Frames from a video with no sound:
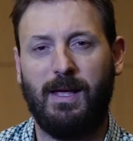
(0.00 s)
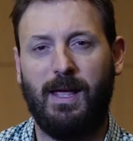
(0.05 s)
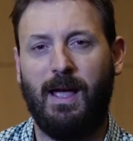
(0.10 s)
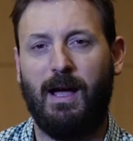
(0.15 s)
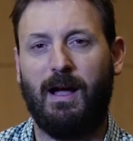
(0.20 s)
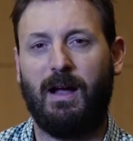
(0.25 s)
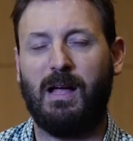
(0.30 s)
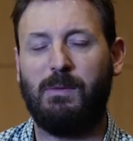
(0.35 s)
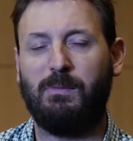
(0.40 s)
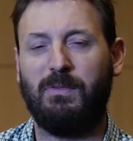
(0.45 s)

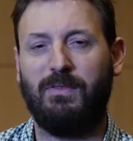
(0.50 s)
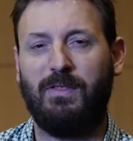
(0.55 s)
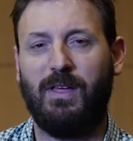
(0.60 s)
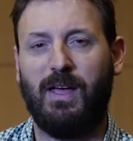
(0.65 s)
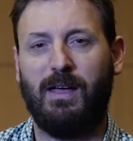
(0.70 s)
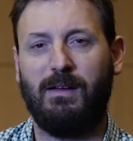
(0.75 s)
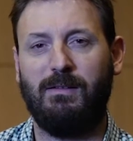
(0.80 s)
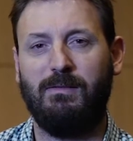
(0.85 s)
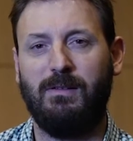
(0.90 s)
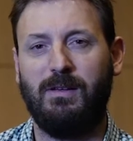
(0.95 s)
outcome of
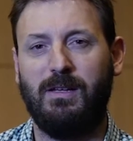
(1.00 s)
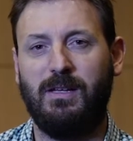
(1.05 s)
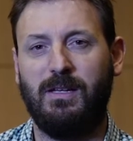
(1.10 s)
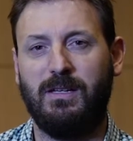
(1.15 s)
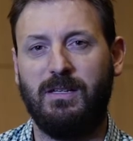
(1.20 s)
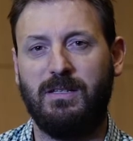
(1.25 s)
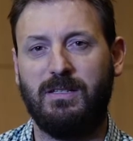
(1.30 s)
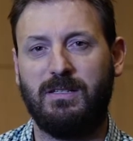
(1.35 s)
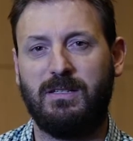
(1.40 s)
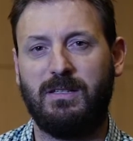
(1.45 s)
that
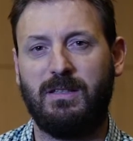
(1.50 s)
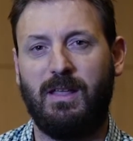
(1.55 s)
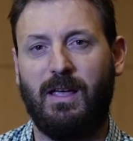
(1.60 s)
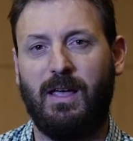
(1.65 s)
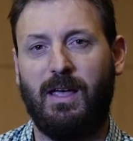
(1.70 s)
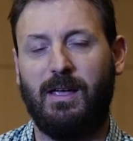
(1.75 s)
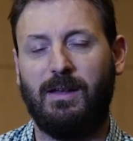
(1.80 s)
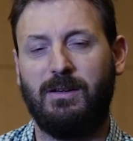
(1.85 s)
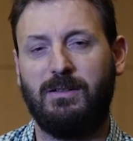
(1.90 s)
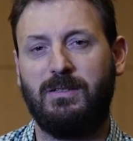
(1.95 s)
is
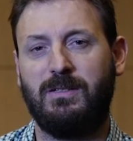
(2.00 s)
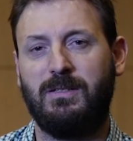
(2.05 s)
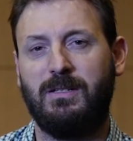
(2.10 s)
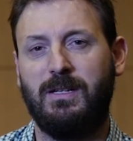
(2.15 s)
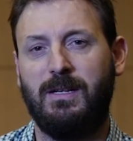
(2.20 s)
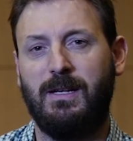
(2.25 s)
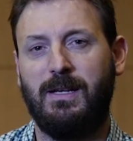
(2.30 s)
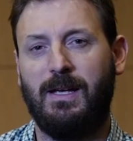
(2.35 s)
that